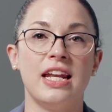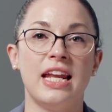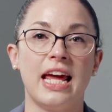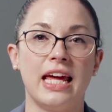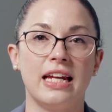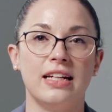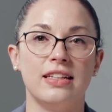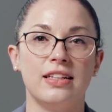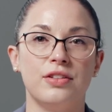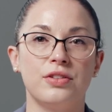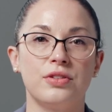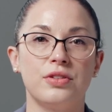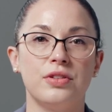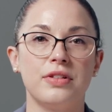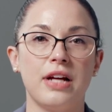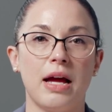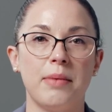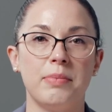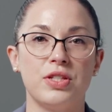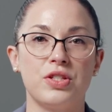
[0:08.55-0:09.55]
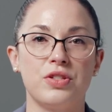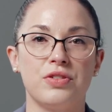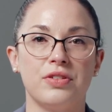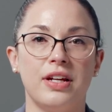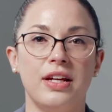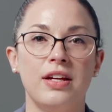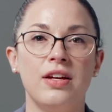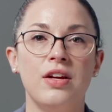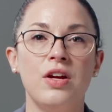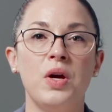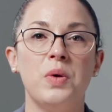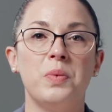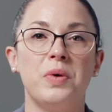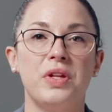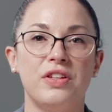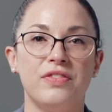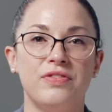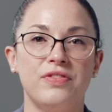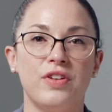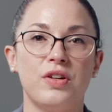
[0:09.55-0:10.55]
and analytical chemistry
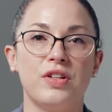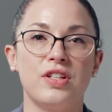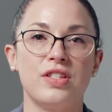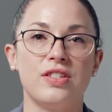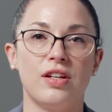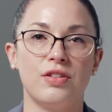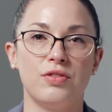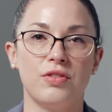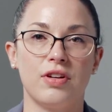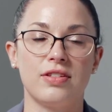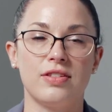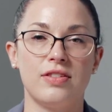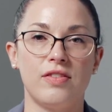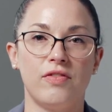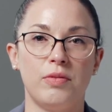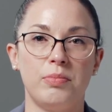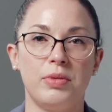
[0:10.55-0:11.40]
with a focus on drugs of